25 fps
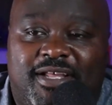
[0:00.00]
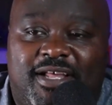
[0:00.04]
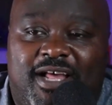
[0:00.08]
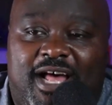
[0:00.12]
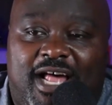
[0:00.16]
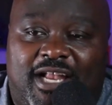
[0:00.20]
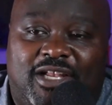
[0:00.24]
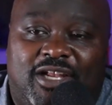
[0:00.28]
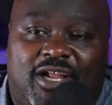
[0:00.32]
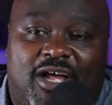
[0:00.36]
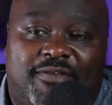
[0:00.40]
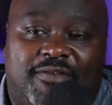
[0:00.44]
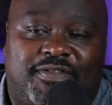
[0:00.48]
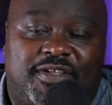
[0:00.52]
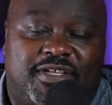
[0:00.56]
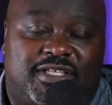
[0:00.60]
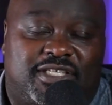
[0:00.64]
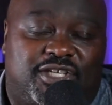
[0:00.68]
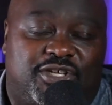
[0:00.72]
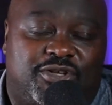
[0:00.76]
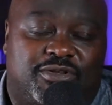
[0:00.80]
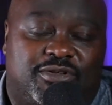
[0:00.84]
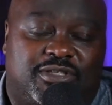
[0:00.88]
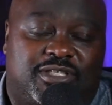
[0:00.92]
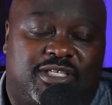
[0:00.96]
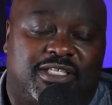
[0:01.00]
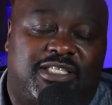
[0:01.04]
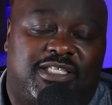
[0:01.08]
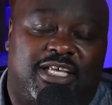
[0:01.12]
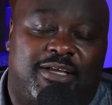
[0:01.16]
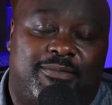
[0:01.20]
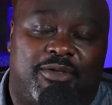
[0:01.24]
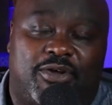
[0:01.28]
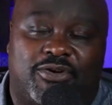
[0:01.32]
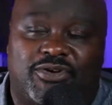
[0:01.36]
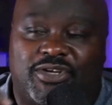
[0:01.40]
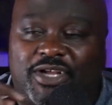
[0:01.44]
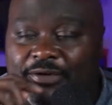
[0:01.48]
I love this Houston team.
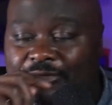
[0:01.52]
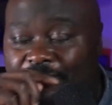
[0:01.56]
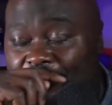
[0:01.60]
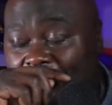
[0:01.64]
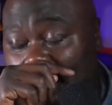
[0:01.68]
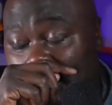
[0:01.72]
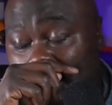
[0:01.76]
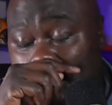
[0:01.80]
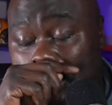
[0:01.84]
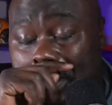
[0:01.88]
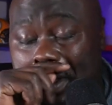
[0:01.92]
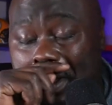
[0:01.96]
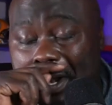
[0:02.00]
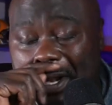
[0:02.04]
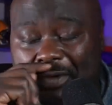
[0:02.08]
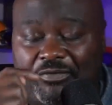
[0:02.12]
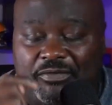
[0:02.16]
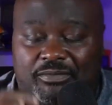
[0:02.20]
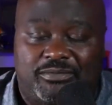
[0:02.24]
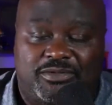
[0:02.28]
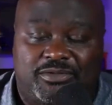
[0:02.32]
They're definitely one of them.